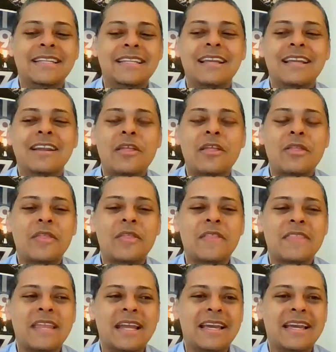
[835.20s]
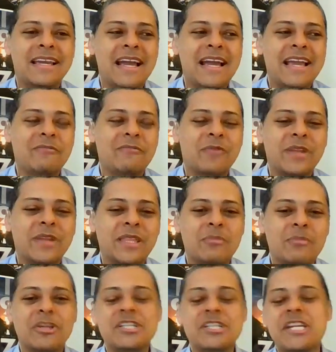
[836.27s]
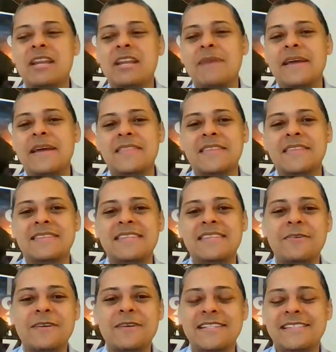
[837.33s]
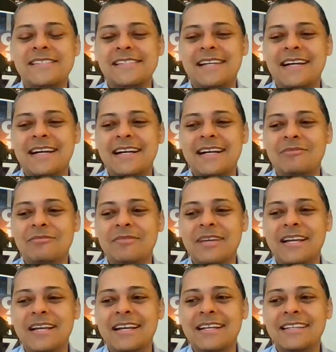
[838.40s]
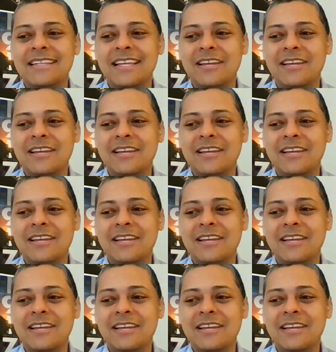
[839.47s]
and another thing that I, I really appreciated about this series, um, uh,